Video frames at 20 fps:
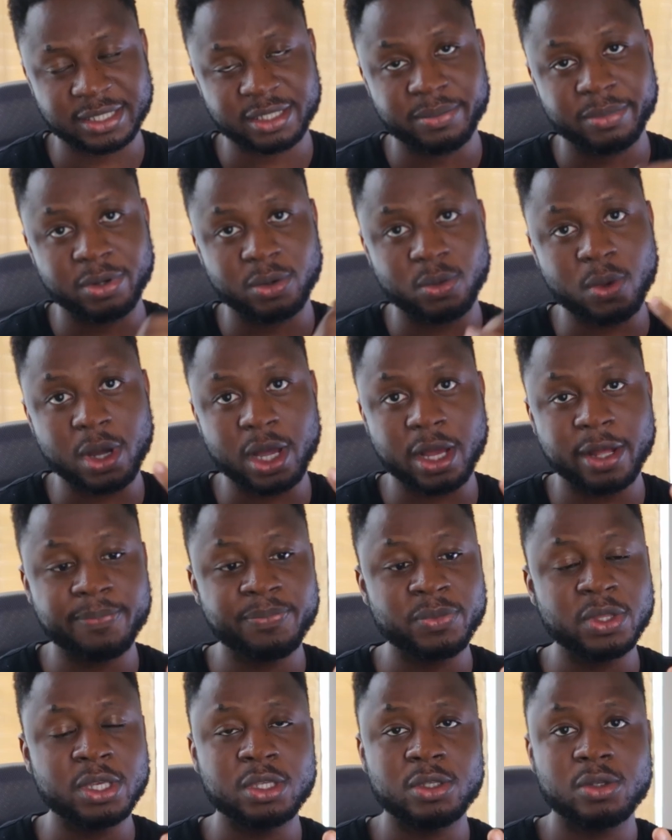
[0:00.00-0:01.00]
Number one,
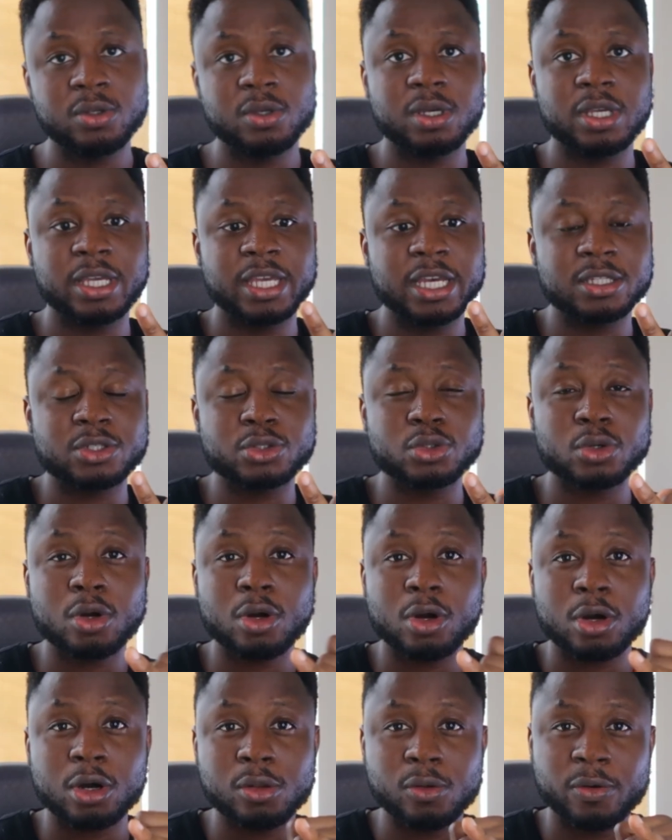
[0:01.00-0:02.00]
you get to
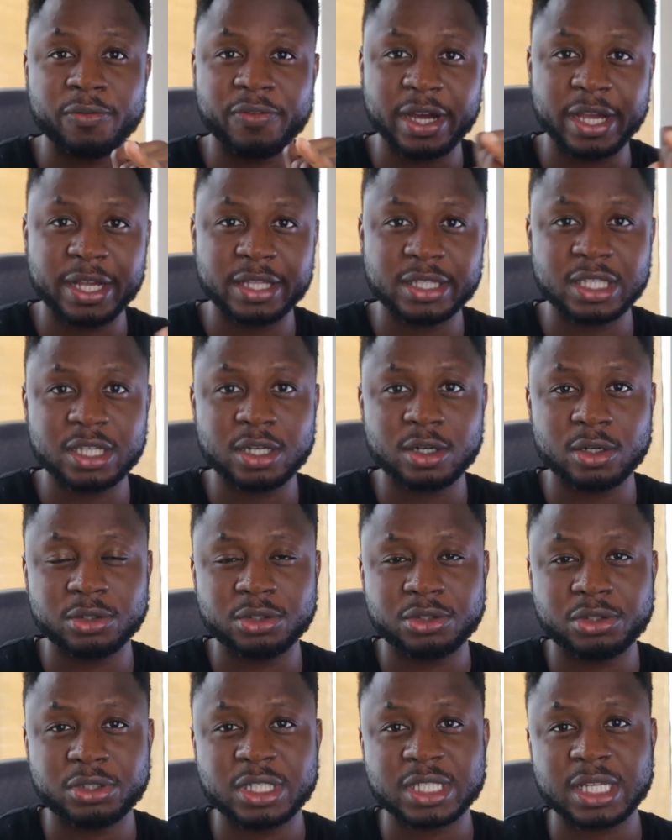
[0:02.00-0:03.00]
call over 80
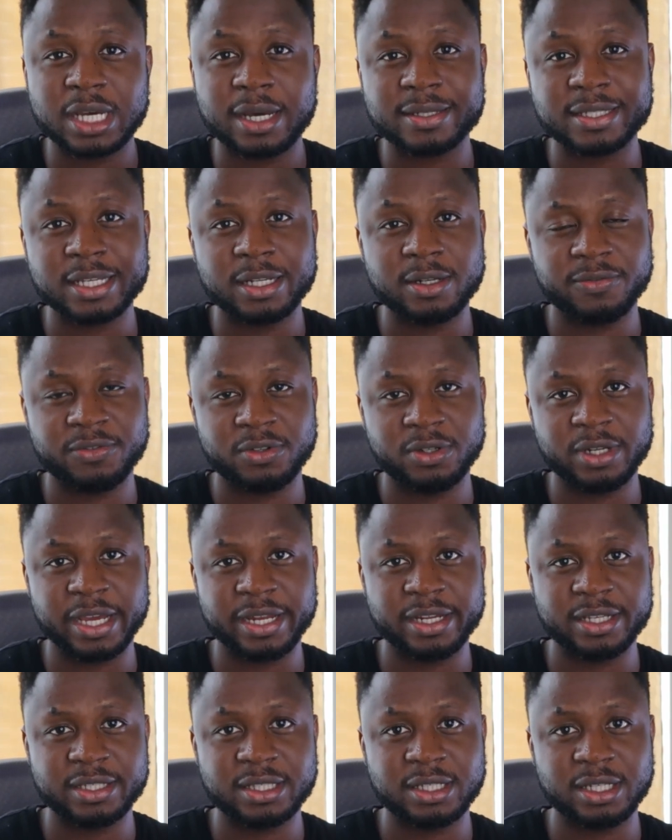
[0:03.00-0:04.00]
countries outside of the
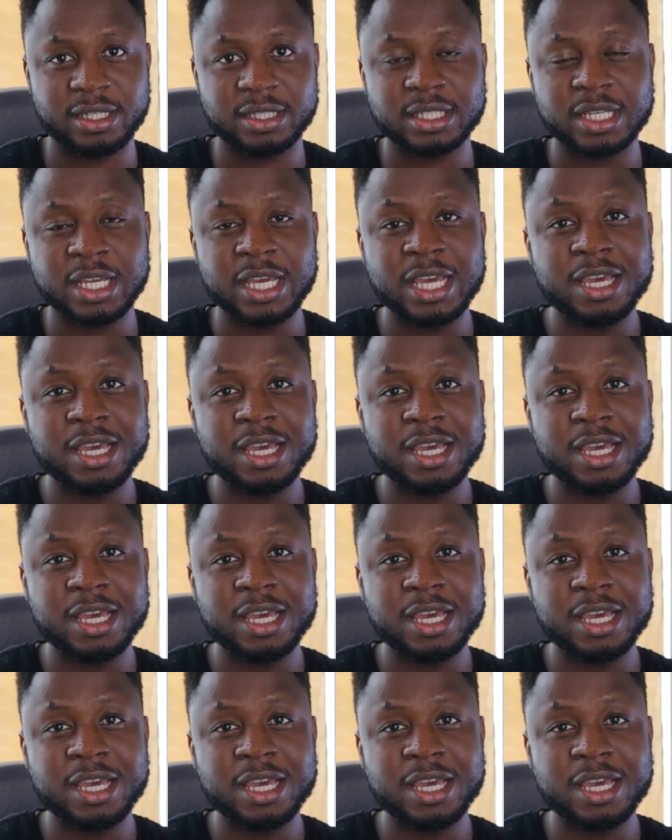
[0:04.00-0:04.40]
United States.